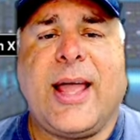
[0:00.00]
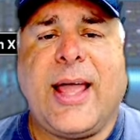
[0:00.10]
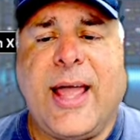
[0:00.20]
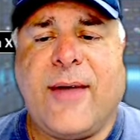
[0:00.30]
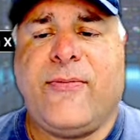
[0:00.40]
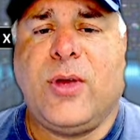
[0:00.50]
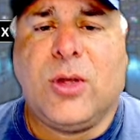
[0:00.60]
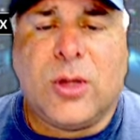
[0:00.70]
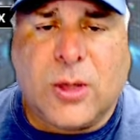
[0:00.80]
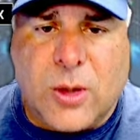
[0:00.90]
If
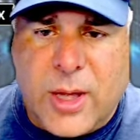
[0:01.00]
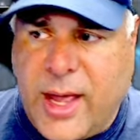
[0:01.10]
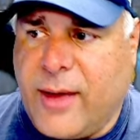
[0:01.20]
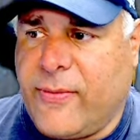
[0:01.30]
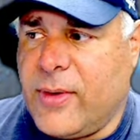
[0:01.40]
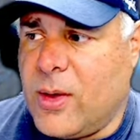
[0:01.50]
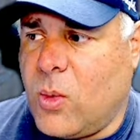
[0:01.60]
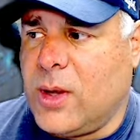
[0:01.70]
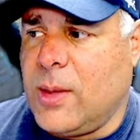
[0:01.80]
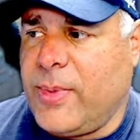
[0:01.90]

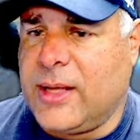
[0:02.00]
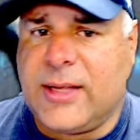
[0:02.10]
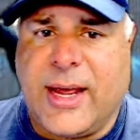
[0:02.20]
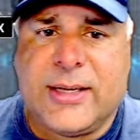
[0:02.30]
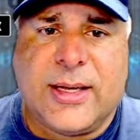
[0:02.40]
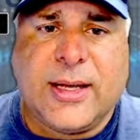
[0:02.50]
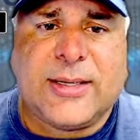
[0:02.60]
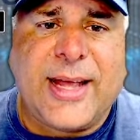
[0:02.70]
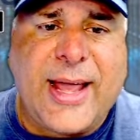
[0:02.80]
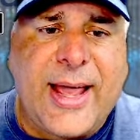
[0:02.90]
one of the big things
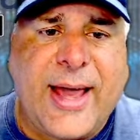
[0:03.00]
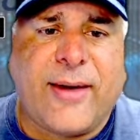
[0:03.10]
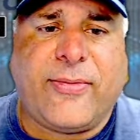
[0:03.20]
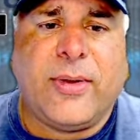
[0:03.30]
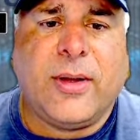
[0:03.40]
is, if